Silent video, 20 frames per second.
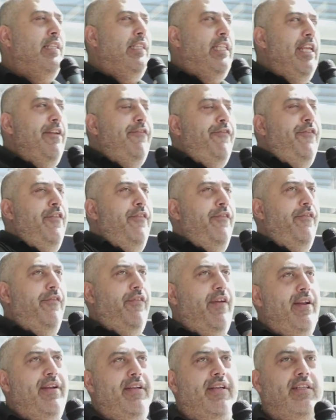different
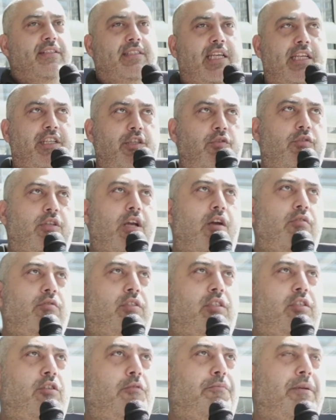vendors that you'll go
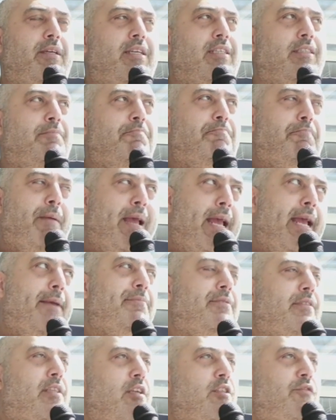to, because
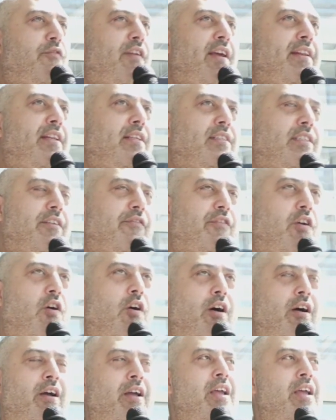perhaps those vendors have
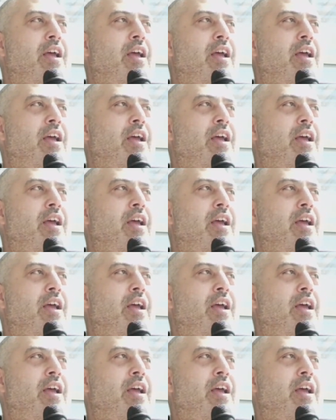got